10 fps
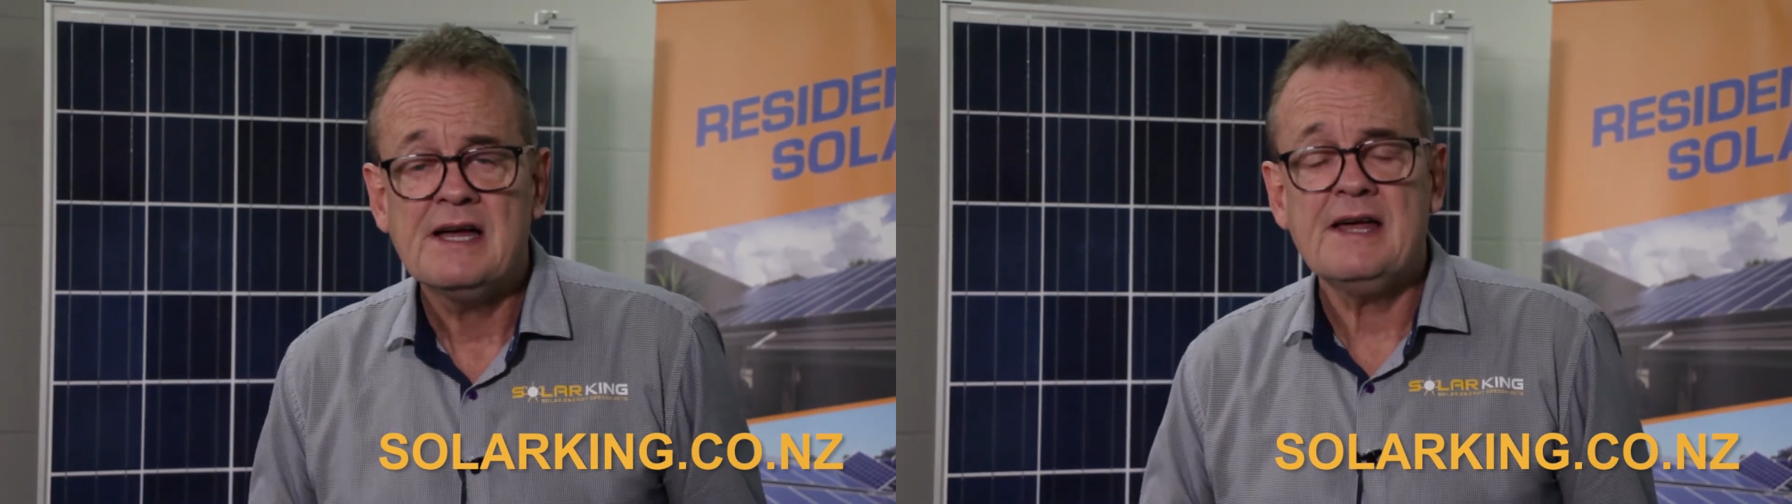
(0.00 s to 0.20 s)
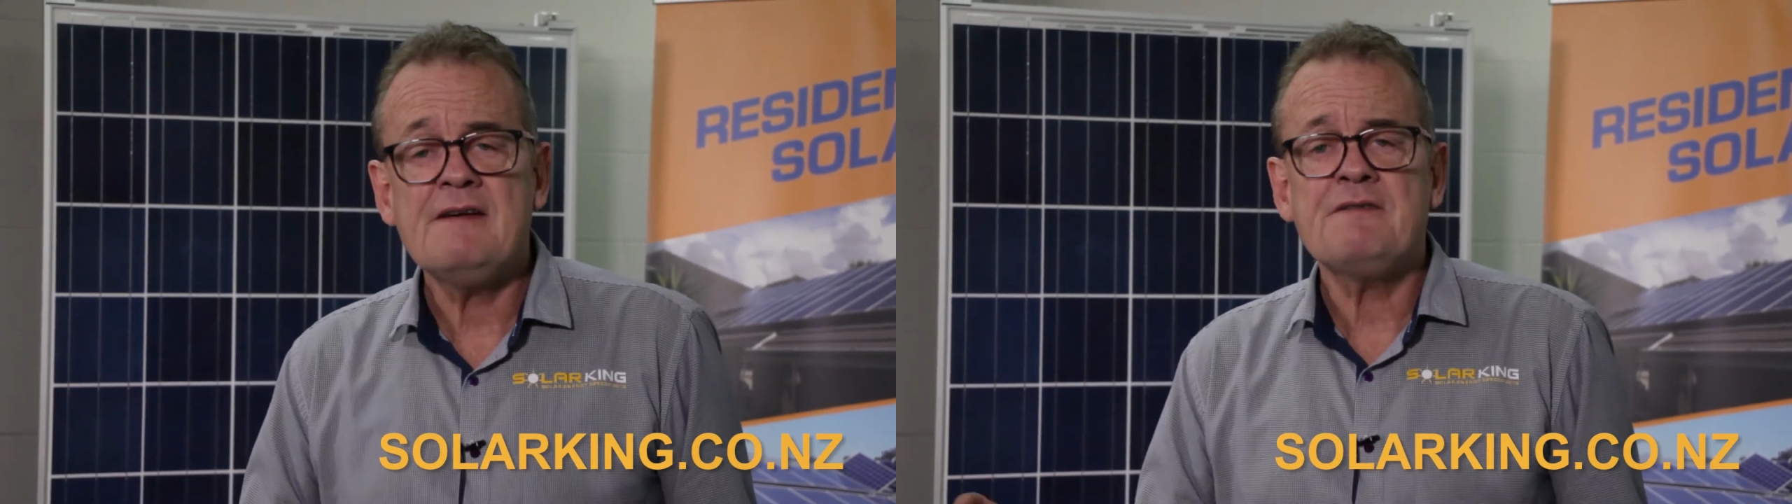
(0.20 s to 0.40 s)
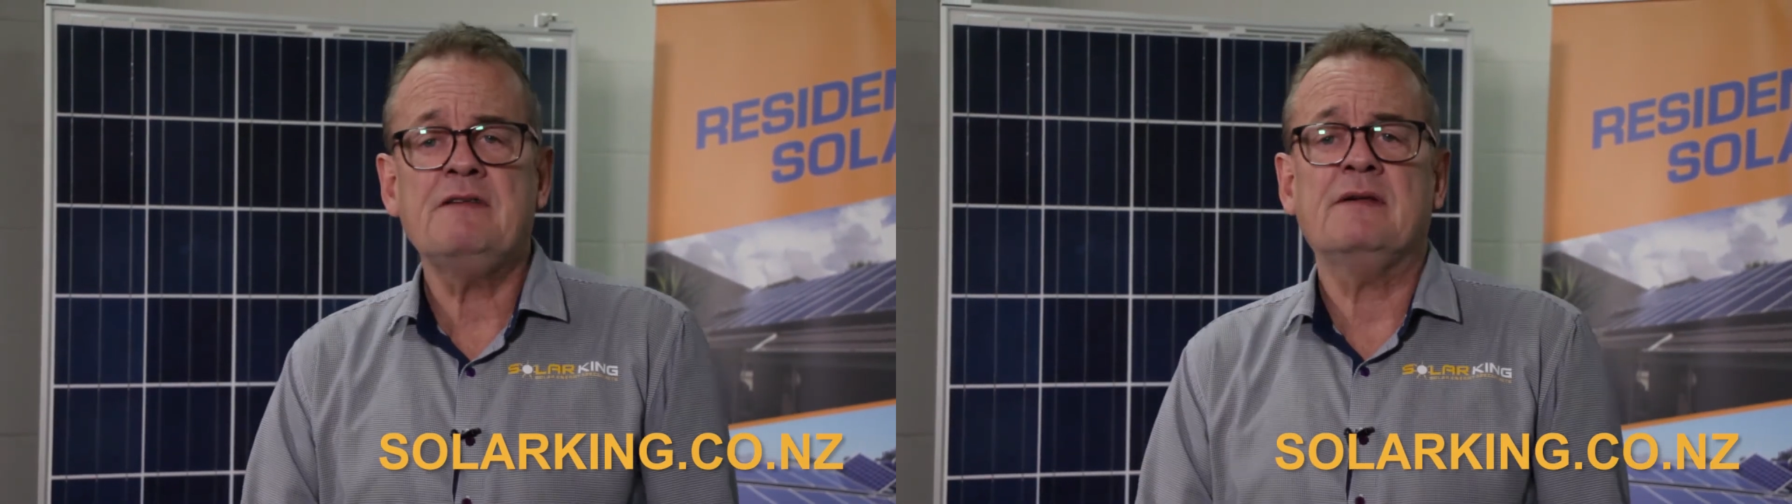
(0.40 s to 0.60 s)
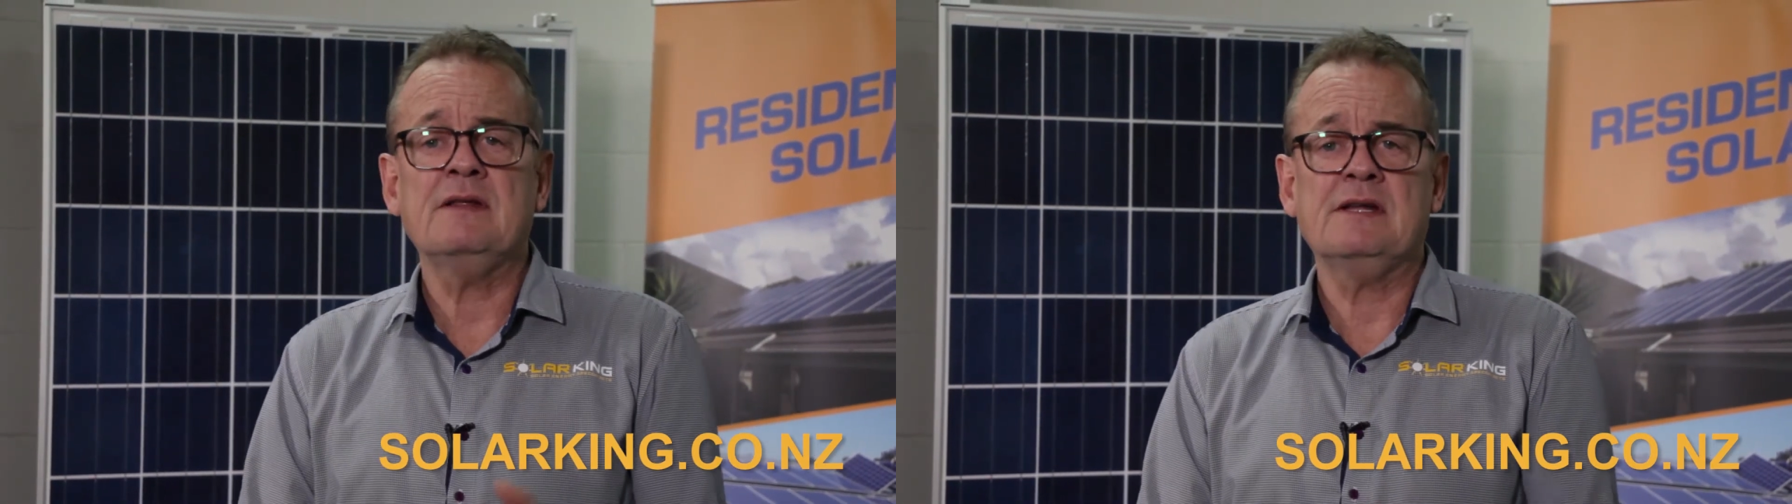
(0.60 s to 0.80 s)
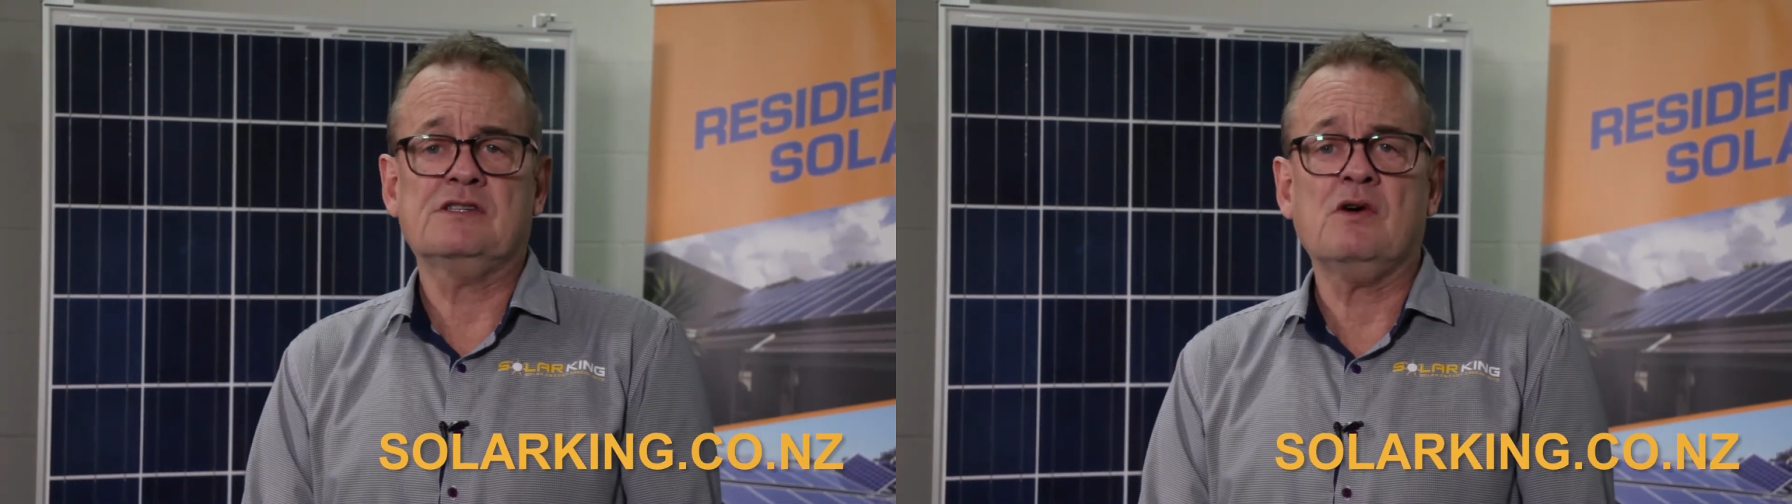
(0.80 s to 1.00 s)
Everything
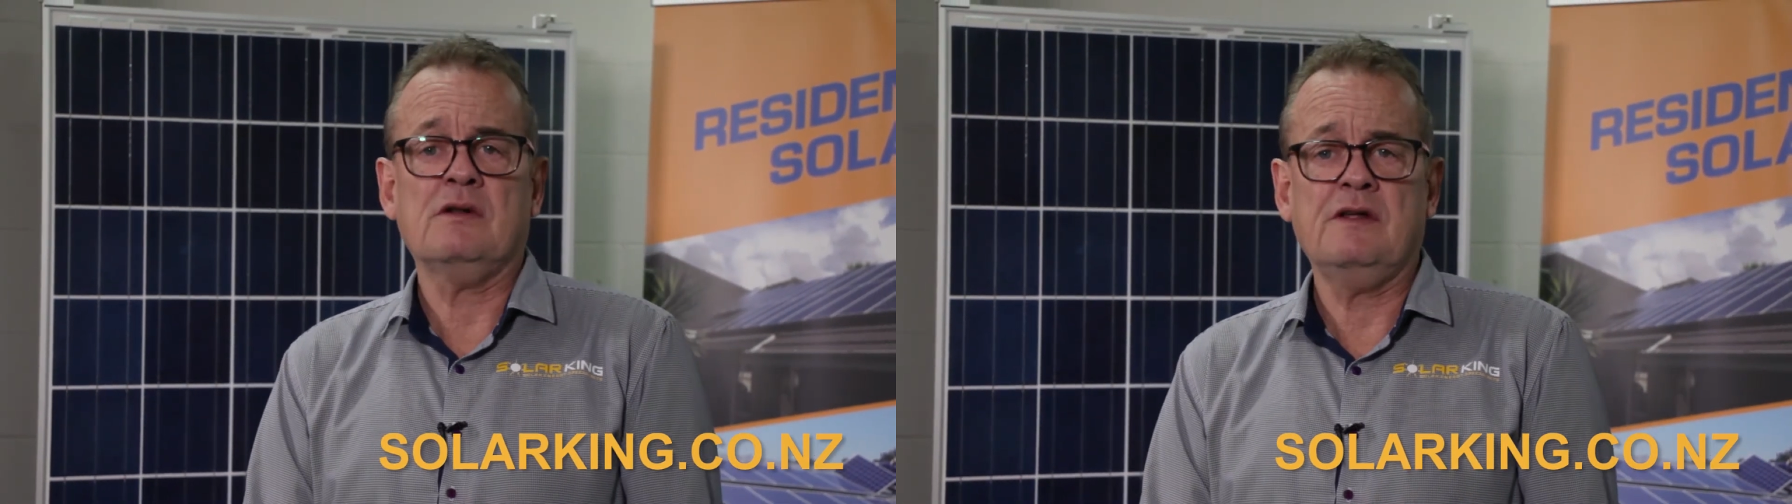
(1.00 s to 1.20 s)
that's got